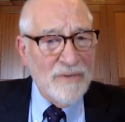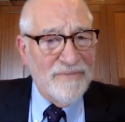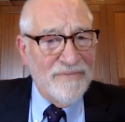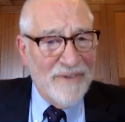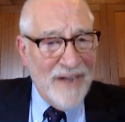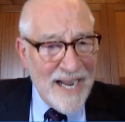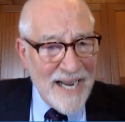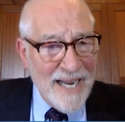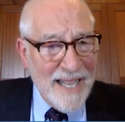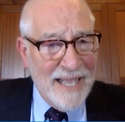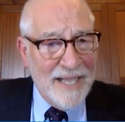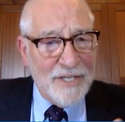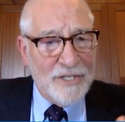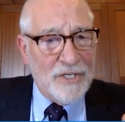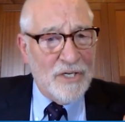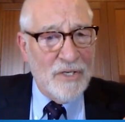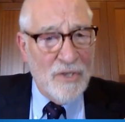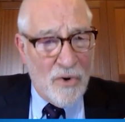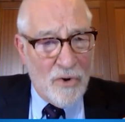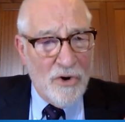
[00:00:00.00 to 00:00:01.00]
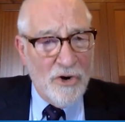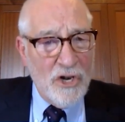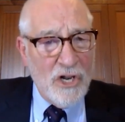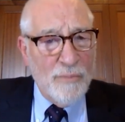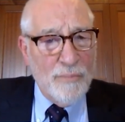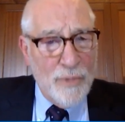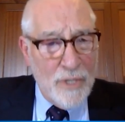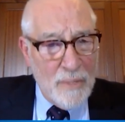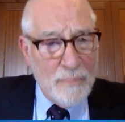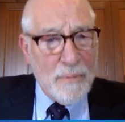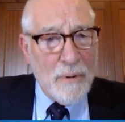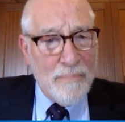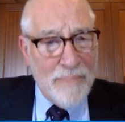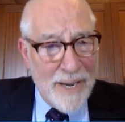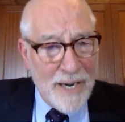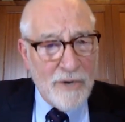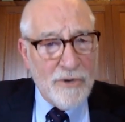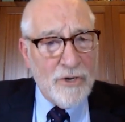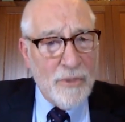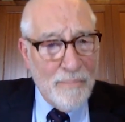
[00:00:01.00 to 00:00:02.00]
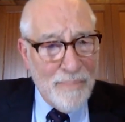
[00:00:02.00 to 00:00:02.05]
of Finance in order to be prepared